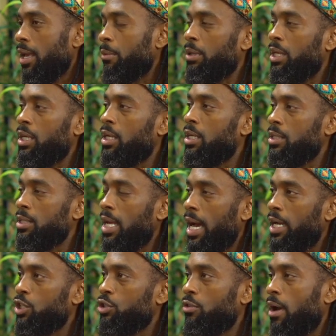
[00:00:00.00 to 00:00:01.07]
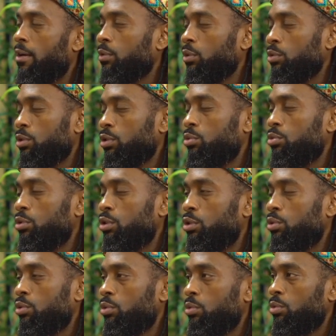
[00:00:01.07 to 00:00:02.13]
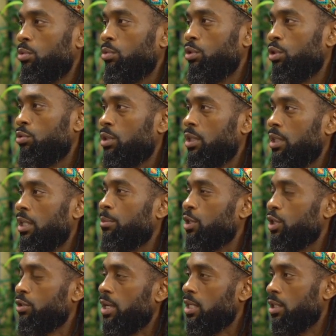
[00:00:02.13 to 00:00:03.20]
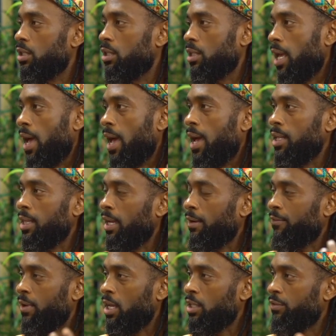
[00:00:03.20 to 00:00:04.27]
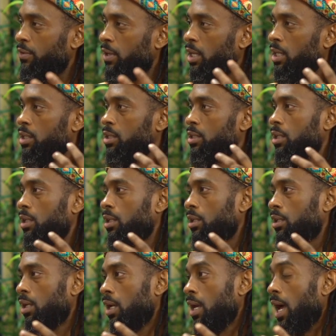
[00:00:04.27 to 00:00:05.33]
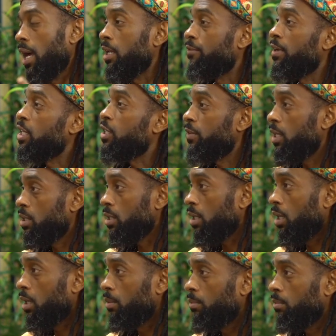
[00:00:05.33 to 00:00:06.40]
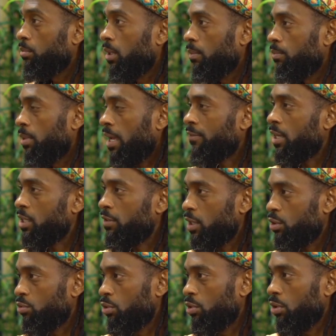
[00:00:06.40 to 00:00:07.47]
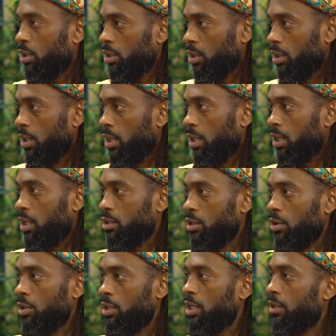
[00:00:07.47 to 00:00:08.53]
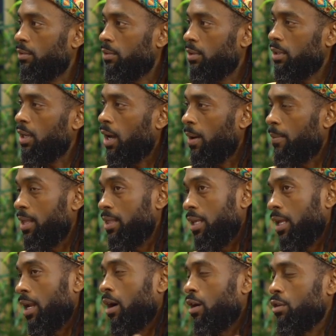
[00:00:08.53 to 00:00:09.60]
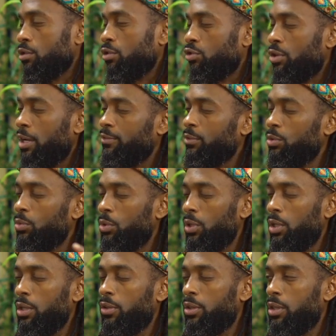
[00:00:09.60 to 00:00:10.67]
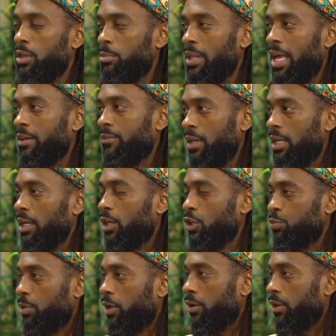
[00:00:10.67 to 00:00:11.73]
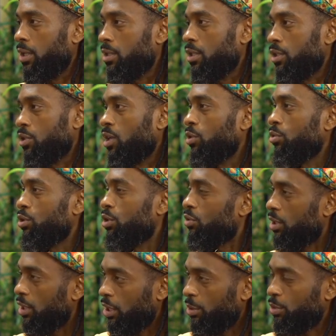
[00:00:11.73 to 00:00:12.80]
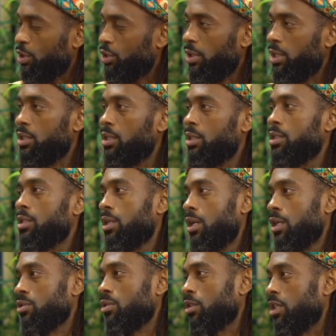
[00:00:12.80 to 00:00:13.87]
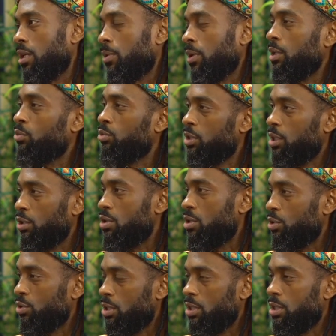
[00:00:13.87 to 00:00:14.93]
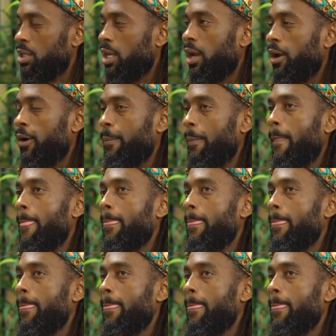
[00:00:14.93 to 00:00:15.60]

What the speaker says: And because I traveled to do juicing demonstrations at like Veg Fest, and I did Veg Fest, Black Veg Fest New York. And so I did, and then I also travel with the Black Vegan Experience. And so I do juicing demonstrations. So I typically will sell juices there.